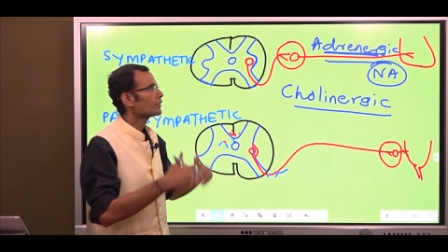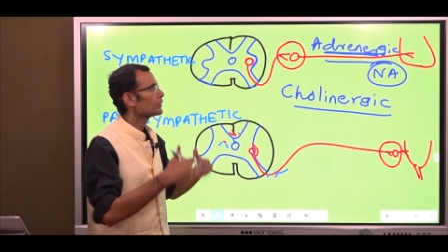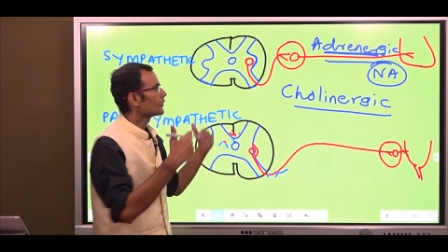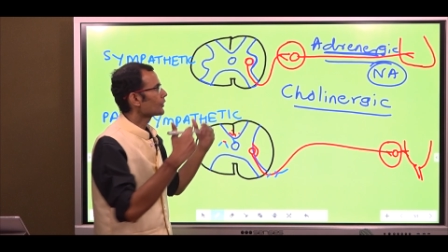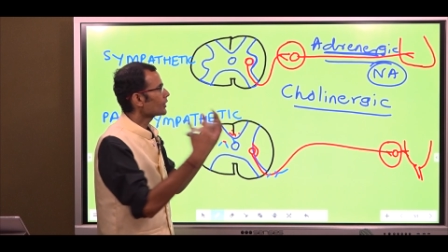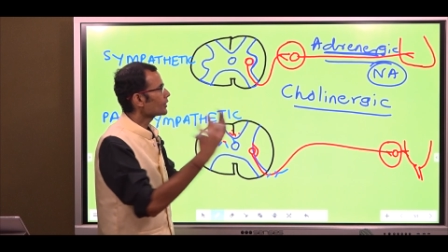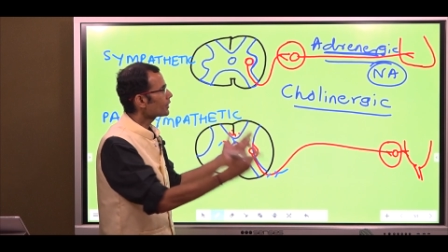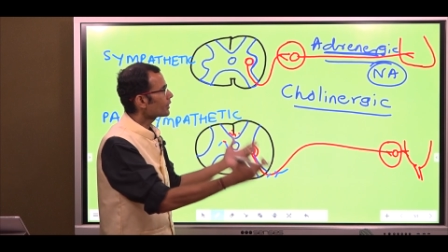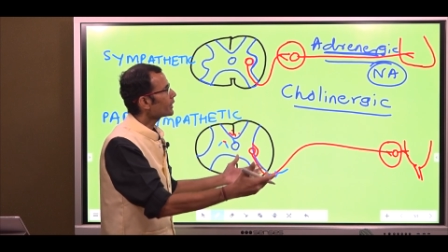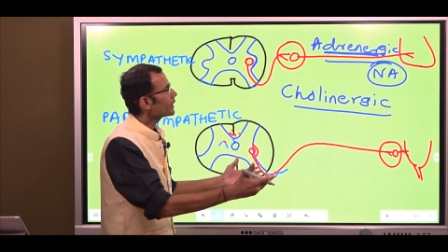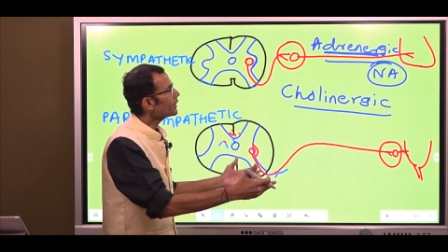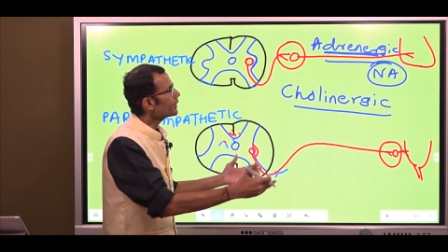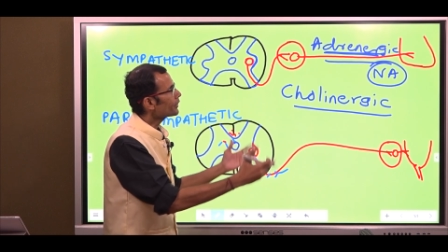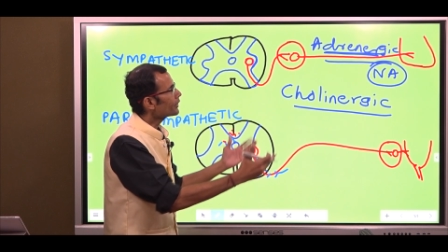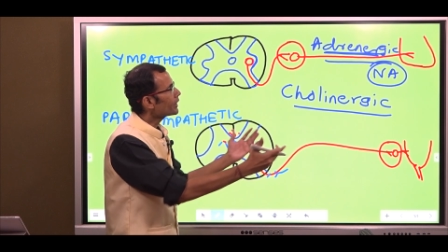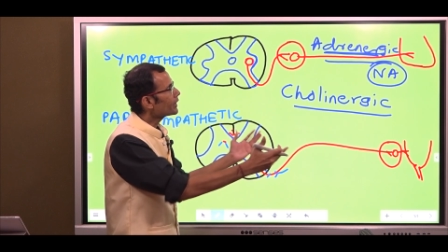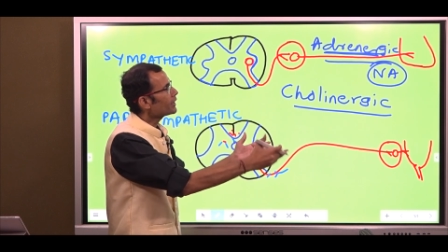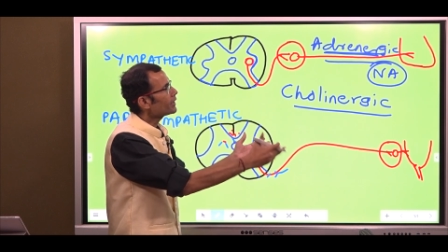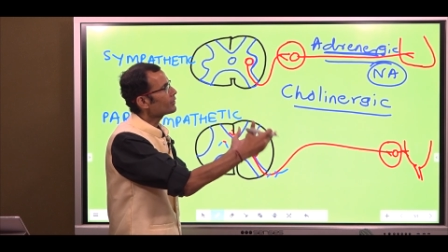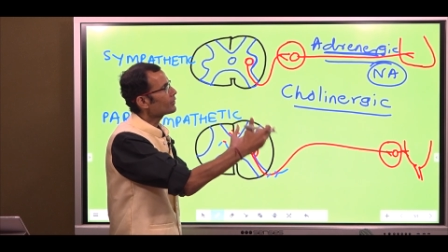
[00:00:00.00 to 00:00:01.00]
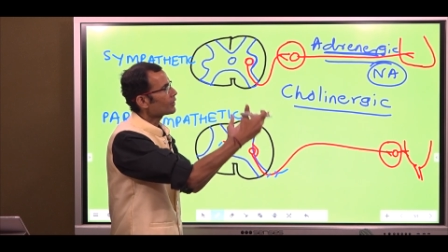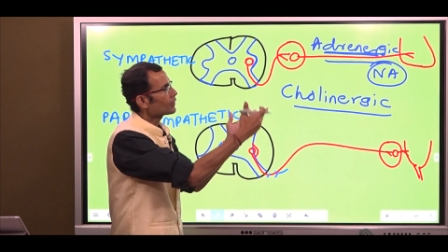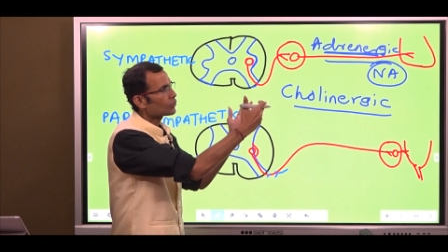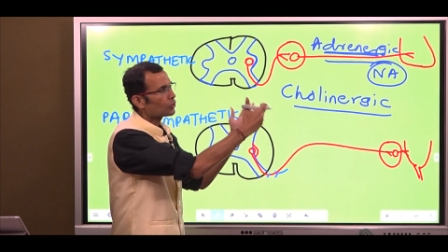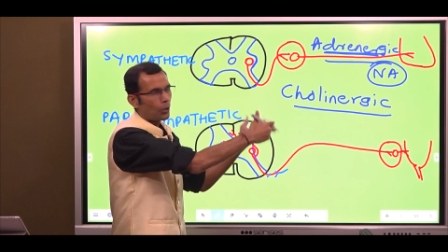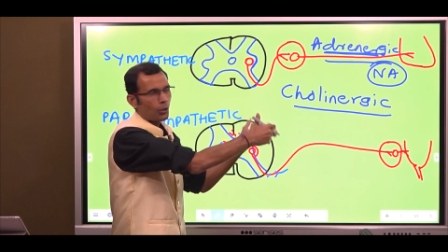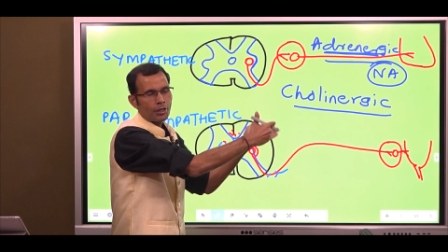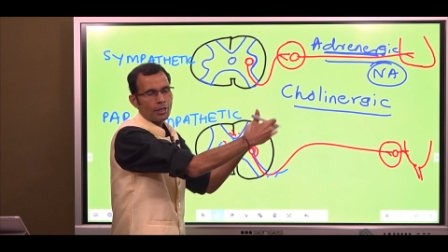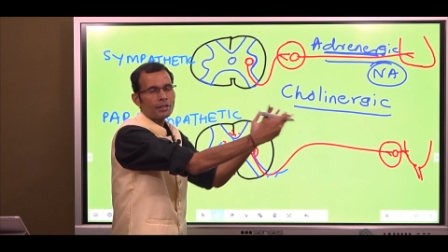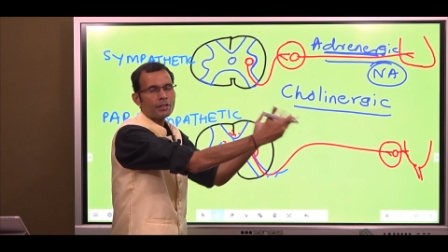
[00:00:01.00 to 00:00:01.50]
generally release
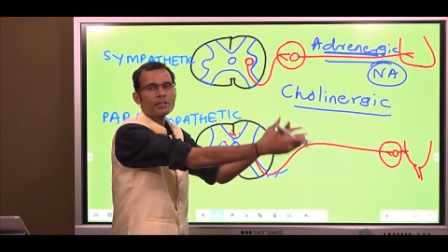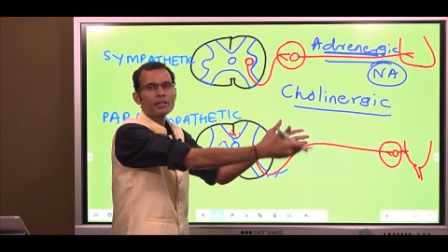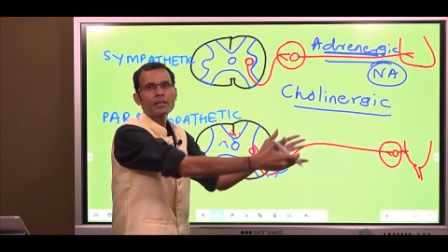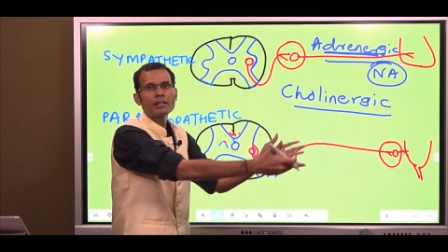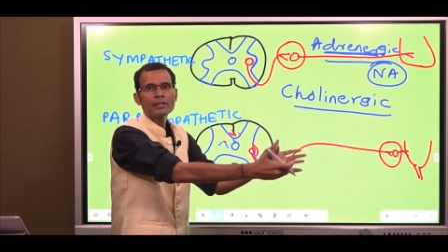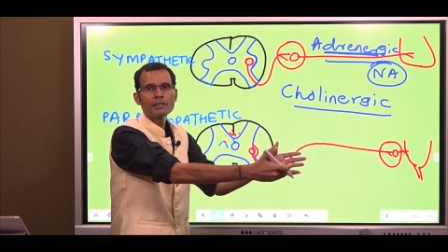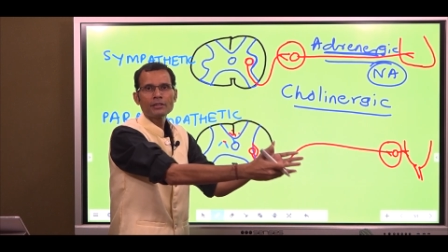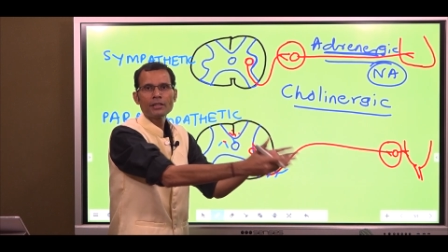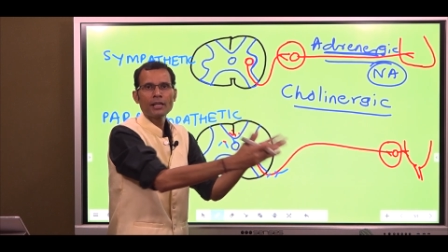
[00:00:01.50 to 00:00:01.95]
noradrenaline,